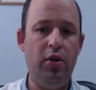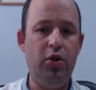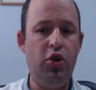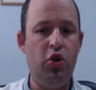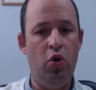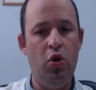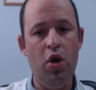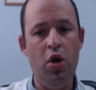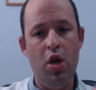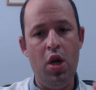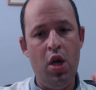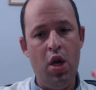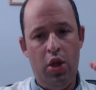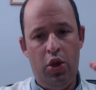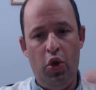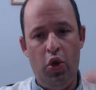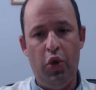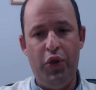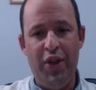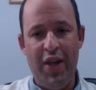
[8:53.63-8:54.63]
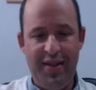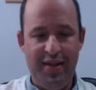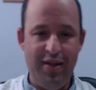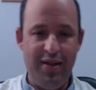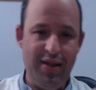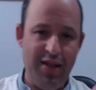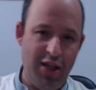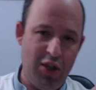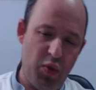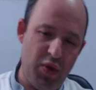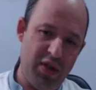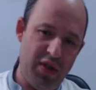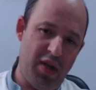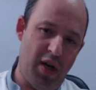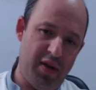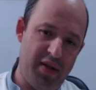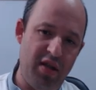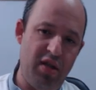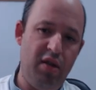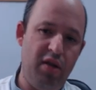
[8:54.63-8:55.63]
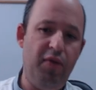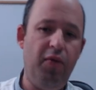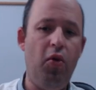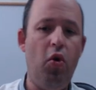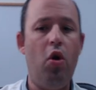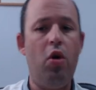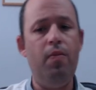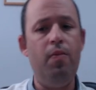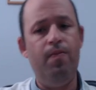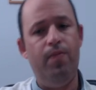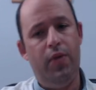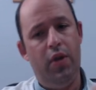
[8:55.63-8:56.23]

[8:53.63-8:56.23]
So not knight c6, we start cd4.